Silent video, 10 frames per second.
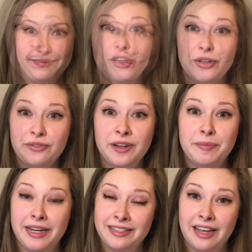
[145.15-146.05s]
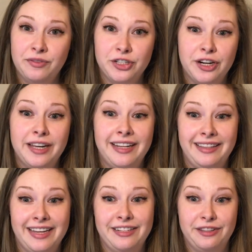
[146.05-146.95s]
You'll find my scavenger hunt at
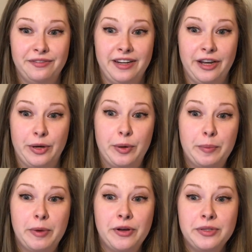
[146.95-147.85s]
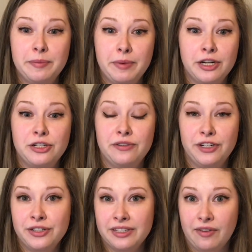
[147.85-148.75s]
the end of the video. Post a picture of
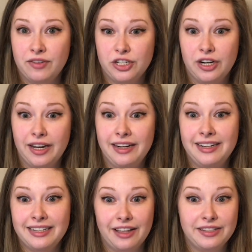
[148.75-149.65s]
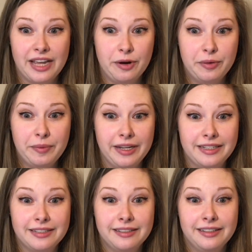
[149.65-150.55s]
your scavenger hunt and tell us how it went.